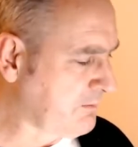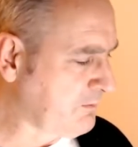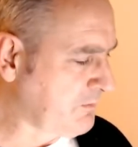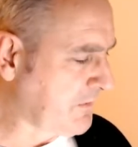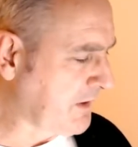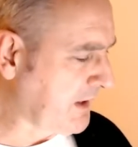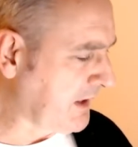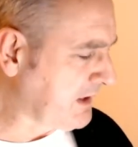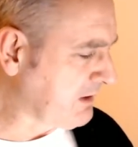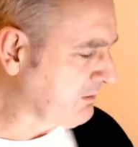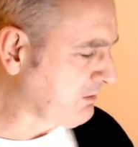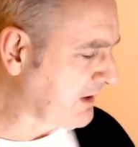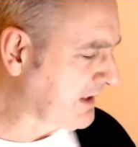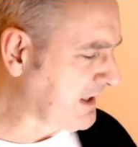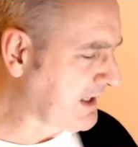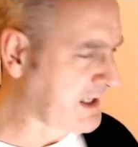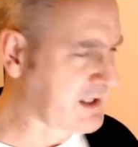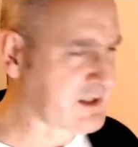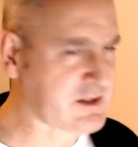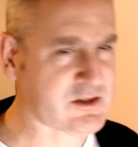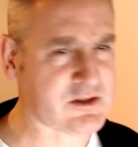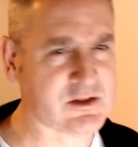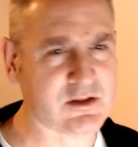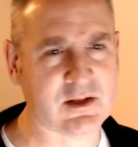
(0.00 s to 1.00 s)
Anyway,
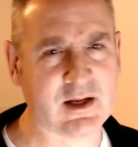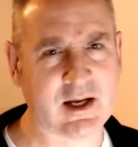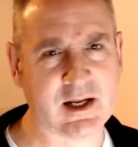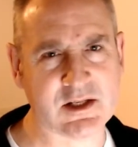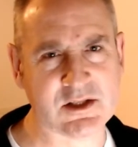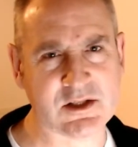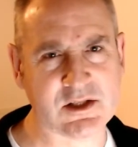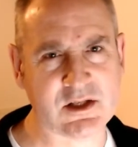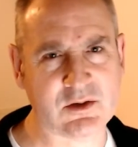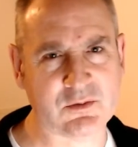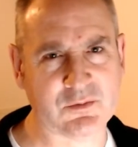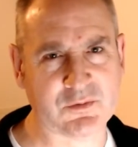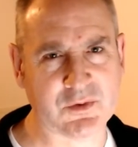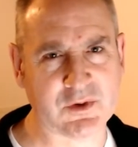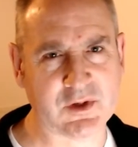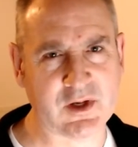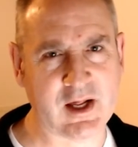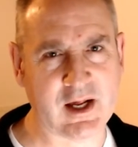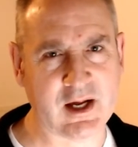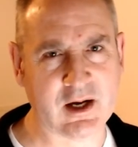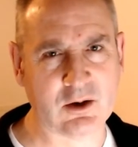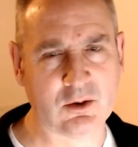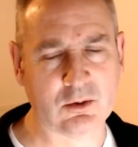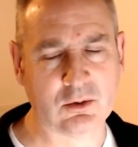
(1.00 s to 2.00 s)
that's it for
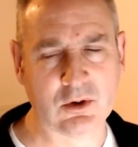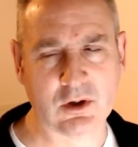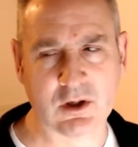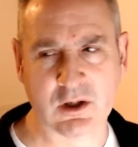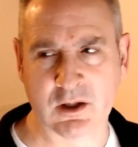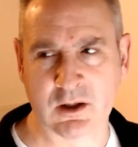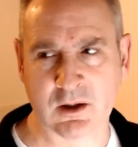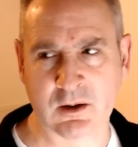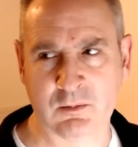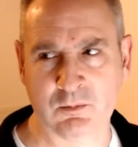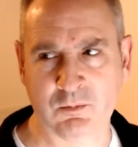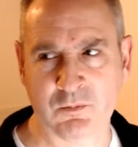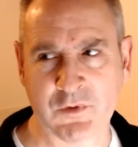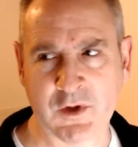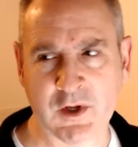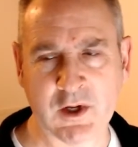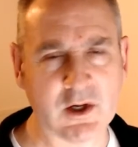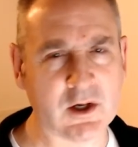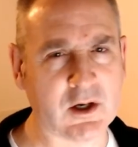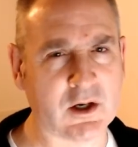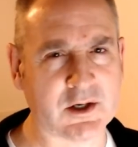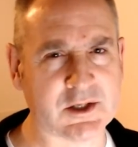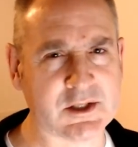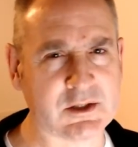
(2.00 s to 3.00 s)
now.
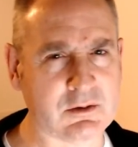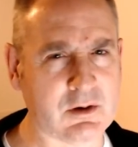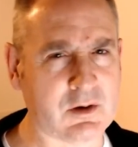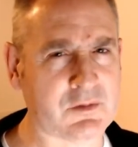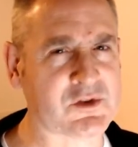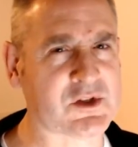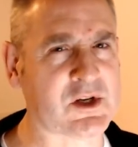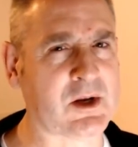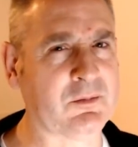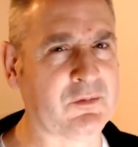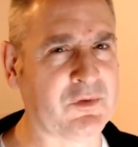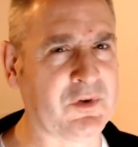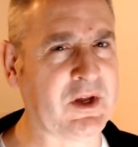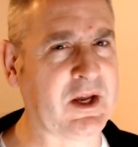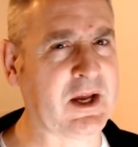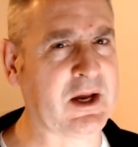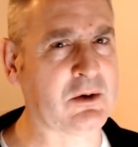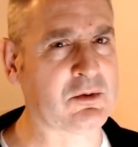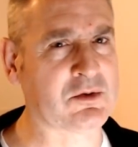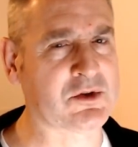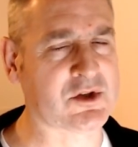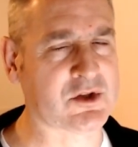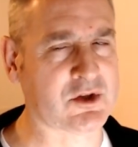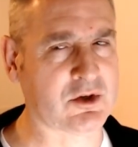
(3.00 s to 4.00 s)
I do have something
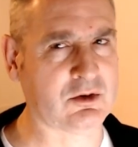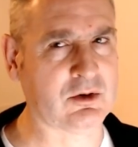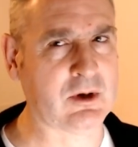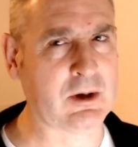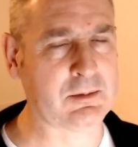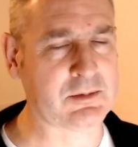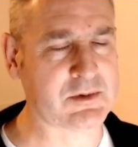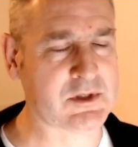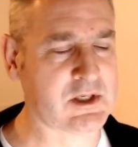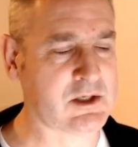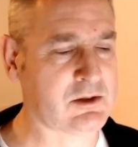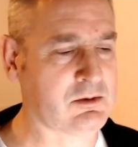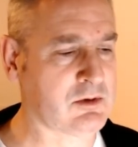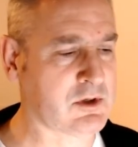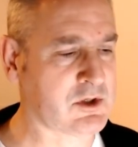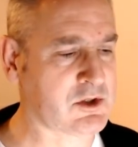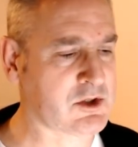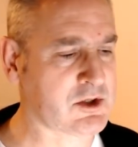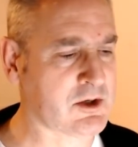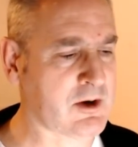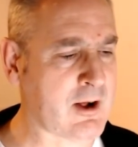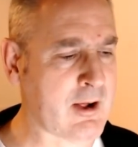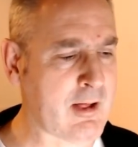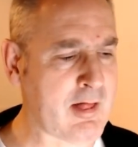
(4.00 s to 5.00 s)
else scripted, which
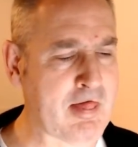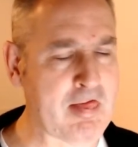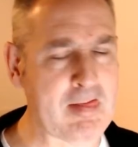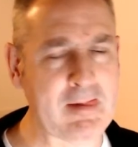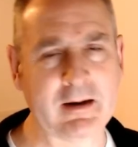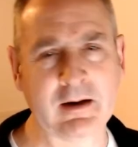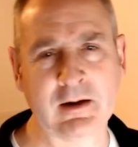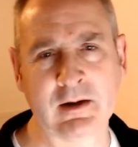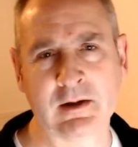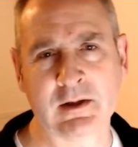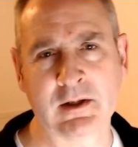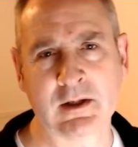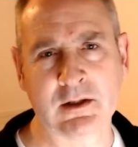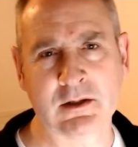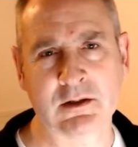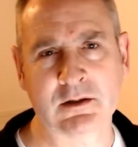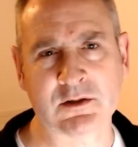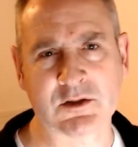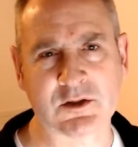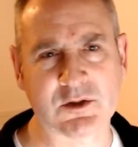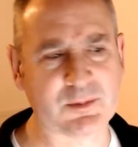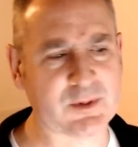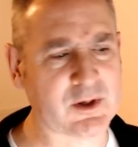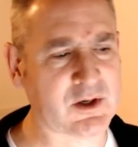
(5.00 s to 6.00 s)
I
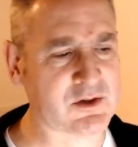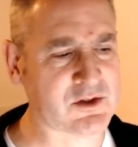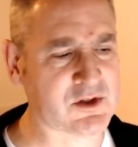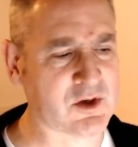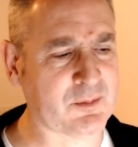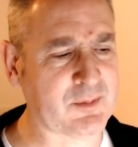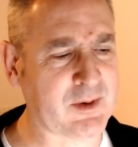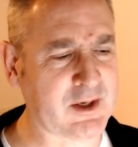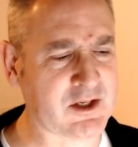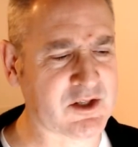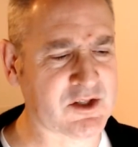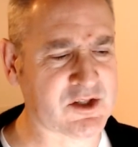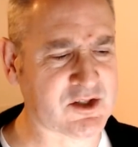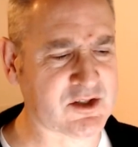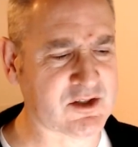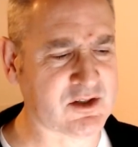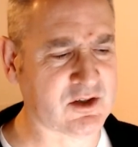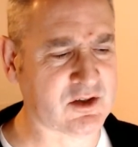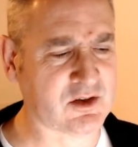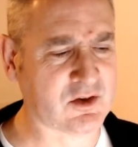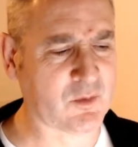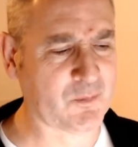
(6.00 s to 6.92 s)
suppose I better start